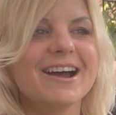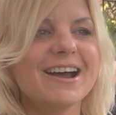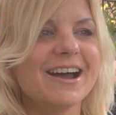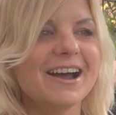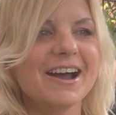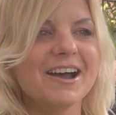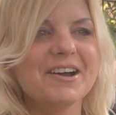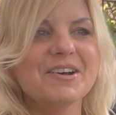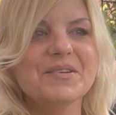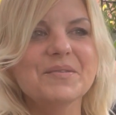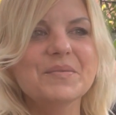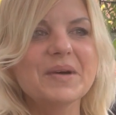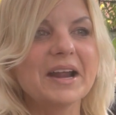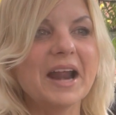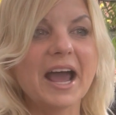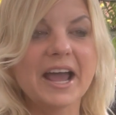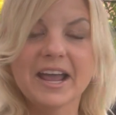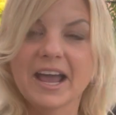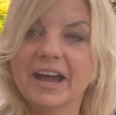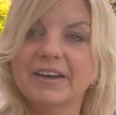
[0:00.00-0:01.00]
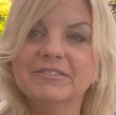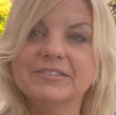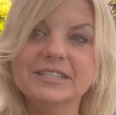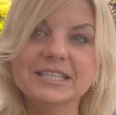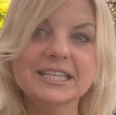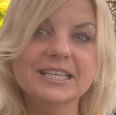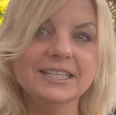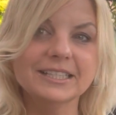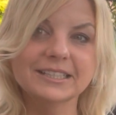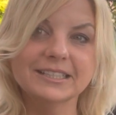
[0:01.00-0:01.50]
But I have
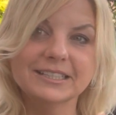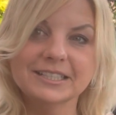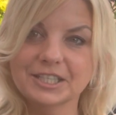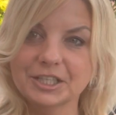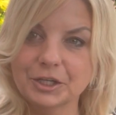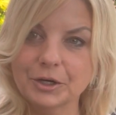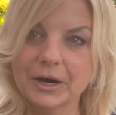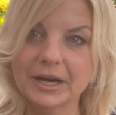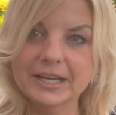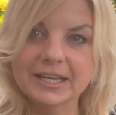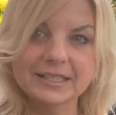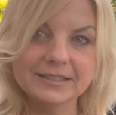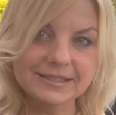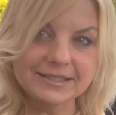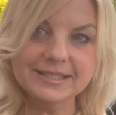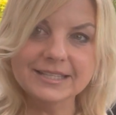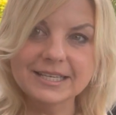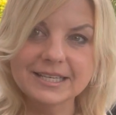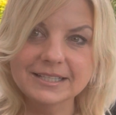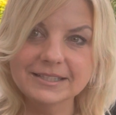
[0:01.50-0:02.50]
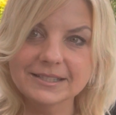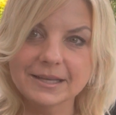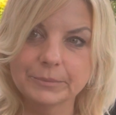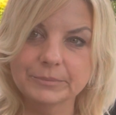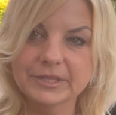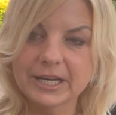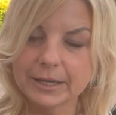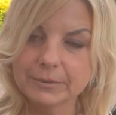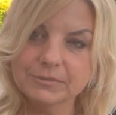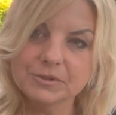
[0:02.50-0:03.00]
seen, you know, I can see
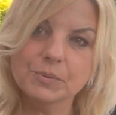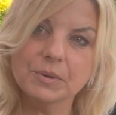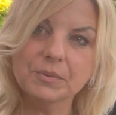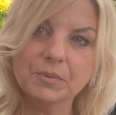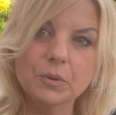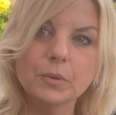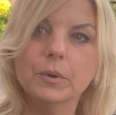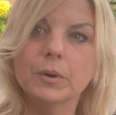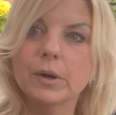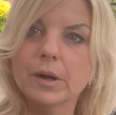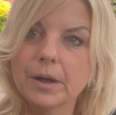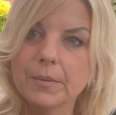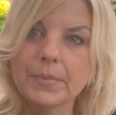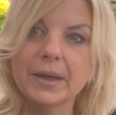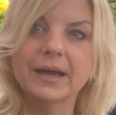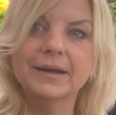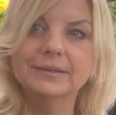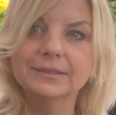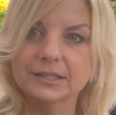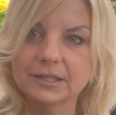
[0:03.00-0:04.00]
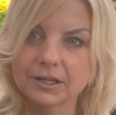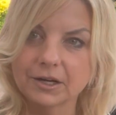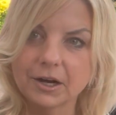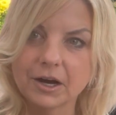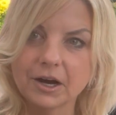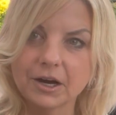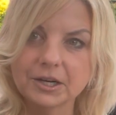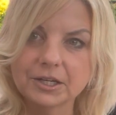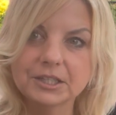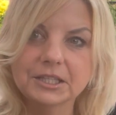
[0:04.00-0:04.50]
sometimes people will abandon a
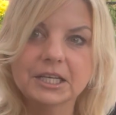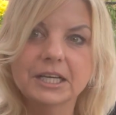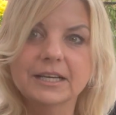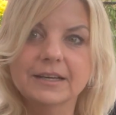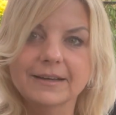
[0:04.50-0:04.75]
cart,